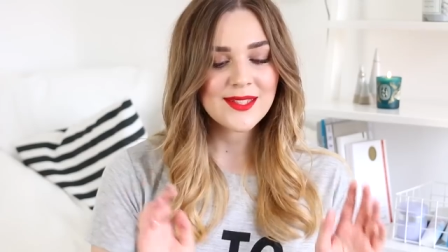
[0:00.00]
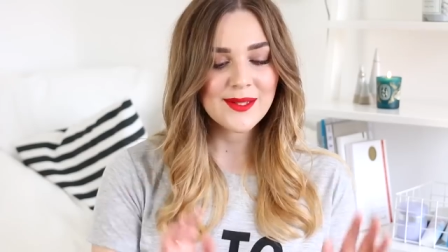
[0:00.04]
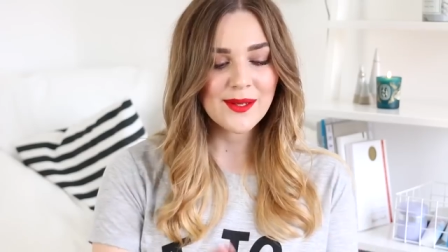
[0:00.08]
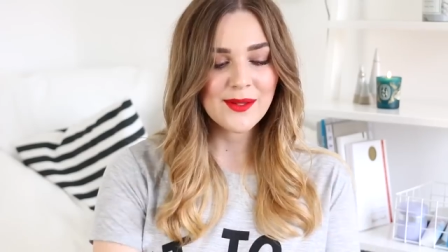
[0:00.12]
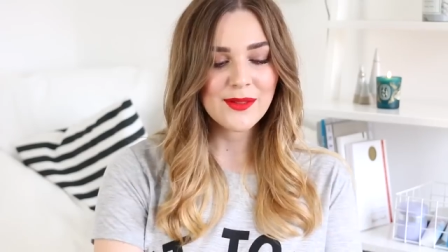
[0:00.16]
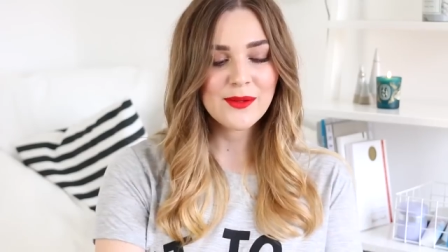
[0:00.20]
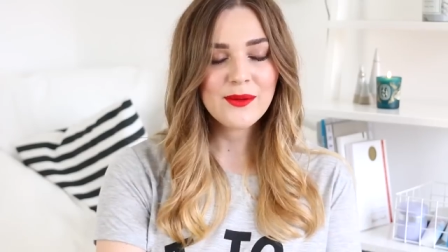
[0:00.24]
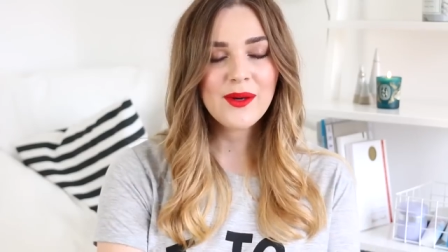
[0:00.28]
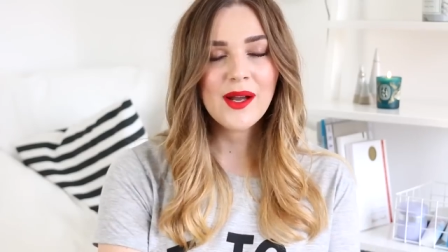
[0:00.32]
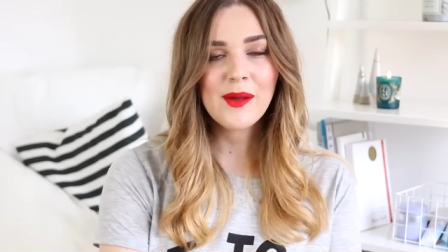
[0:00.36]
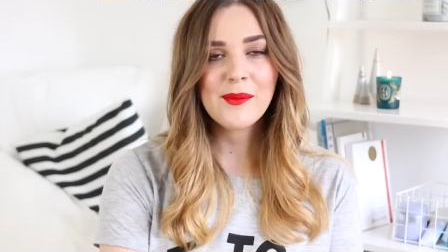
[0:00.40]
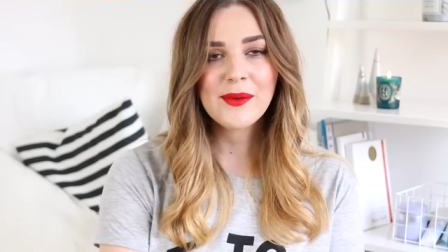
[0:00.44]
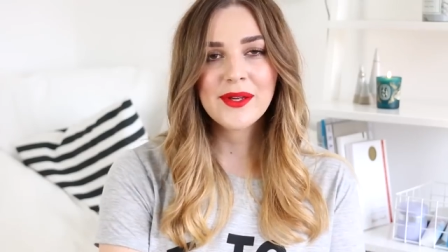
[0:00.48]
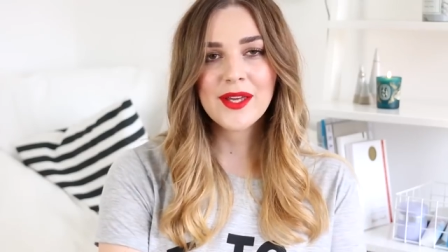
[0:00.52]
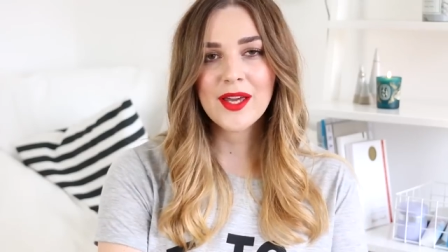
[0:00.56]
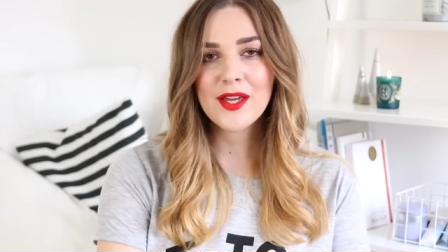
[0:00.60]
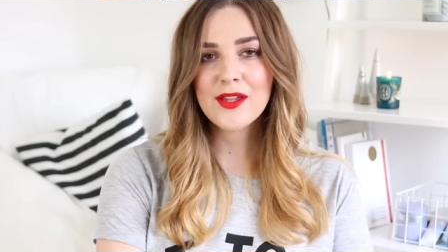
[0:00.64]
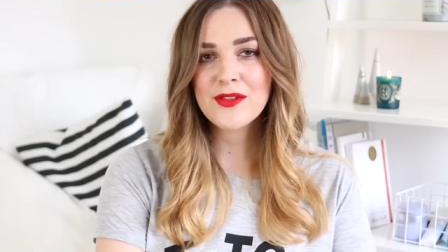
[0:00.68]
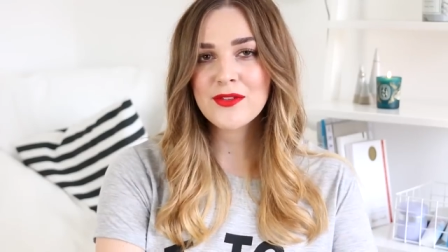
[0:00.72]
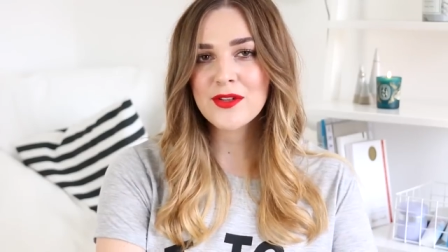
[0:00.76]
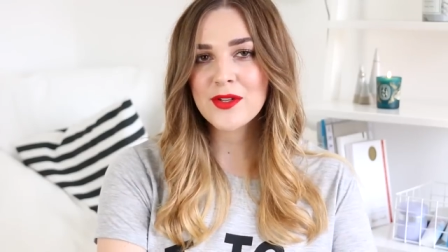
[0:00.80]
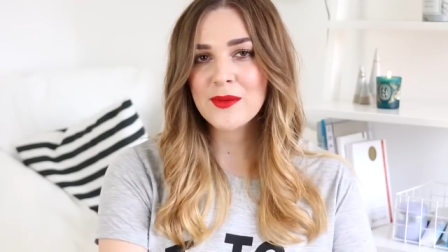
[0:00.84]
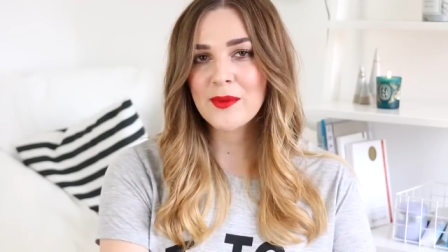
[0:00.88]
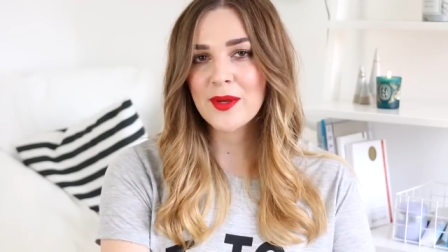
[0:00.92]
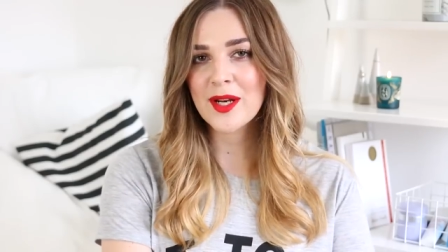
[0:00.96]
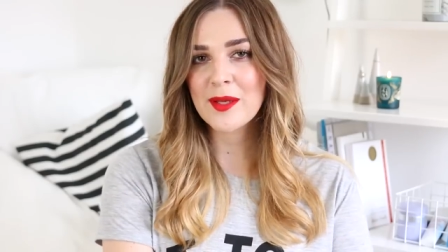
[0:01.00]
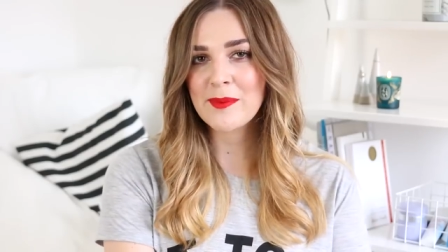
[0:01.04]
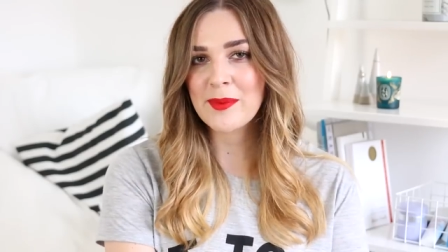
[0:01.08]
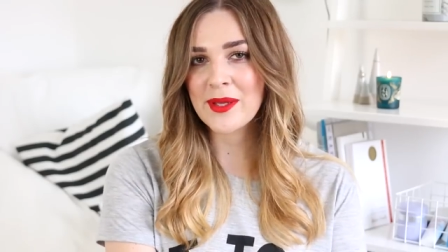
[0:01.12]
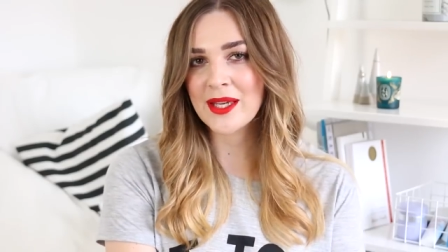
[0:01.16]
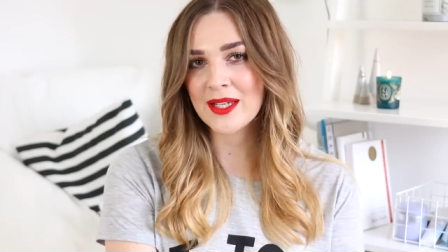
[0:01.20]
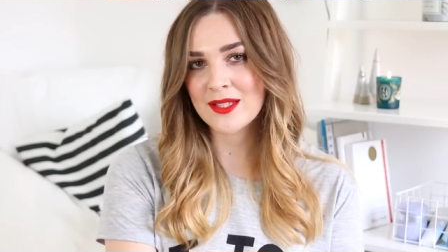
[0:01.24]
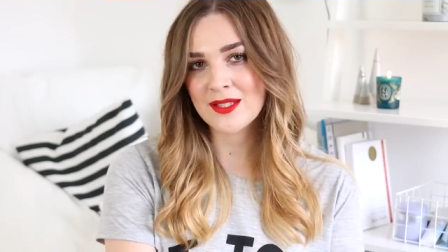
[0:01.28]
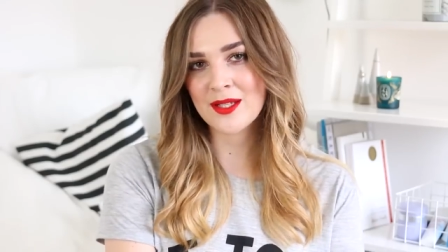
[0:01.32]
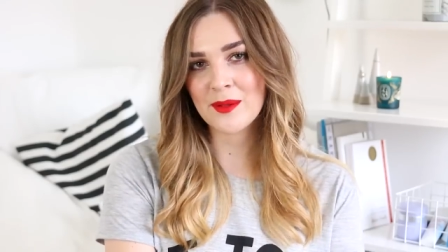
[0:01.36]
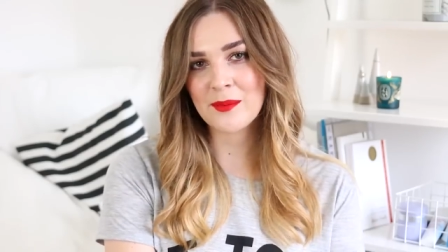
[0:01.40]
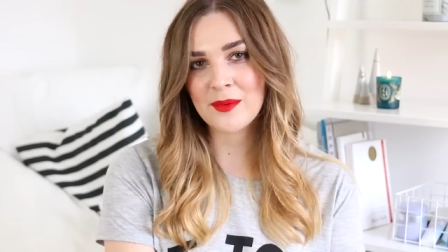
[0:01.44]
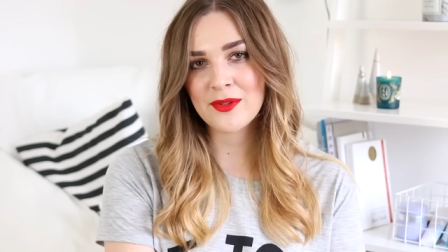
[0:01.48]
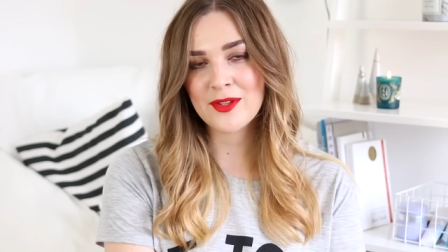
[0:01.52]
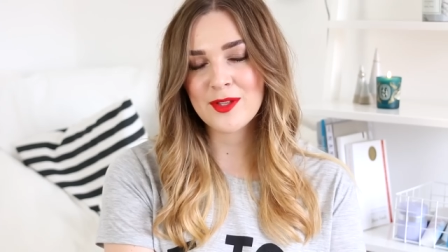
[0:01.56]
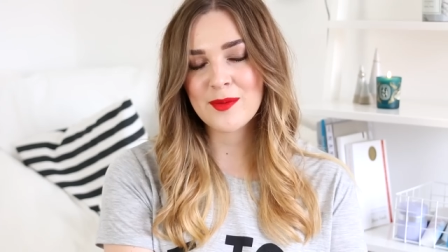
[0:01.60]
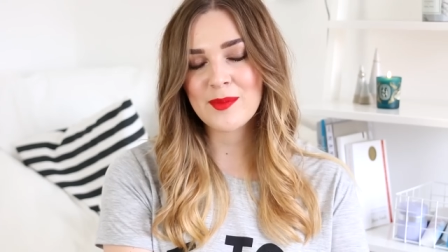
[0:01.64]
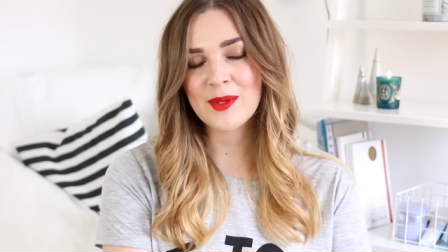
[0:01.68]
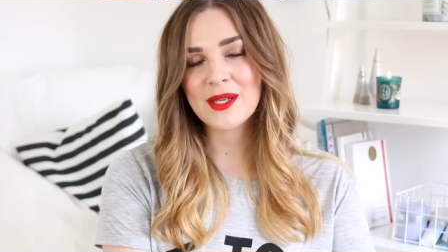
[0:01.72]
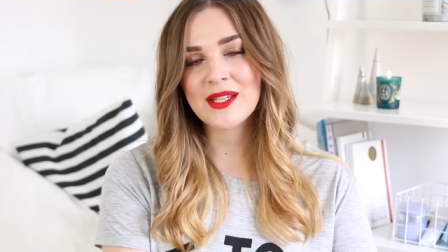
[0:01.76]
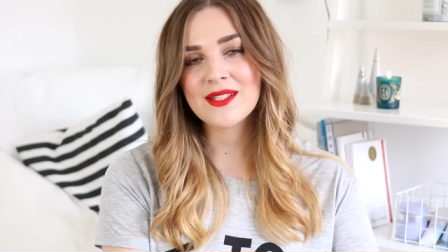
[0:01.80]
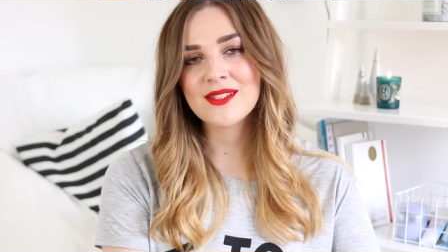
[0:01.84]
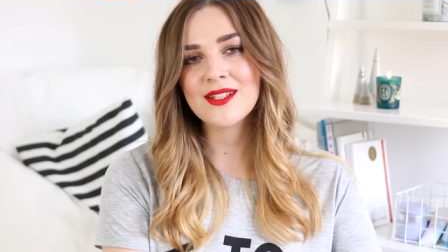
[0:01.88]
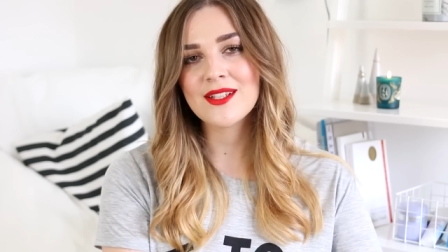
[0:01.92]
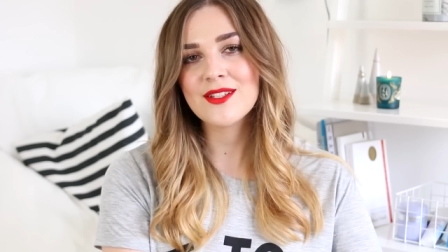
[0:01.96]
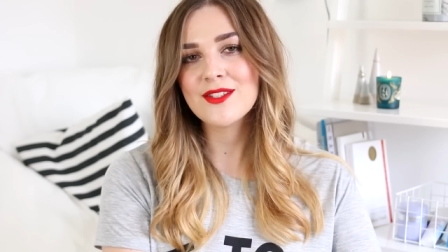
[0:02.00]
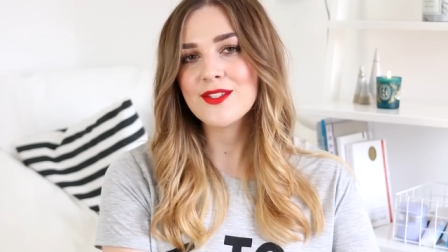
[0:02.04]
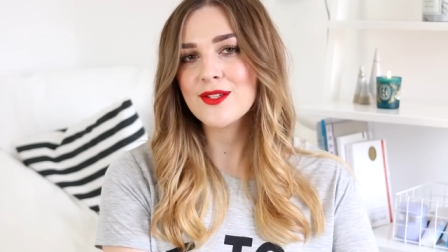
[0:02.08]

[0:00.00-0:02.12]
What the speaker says: So I thought I would go through what I picked up with you because I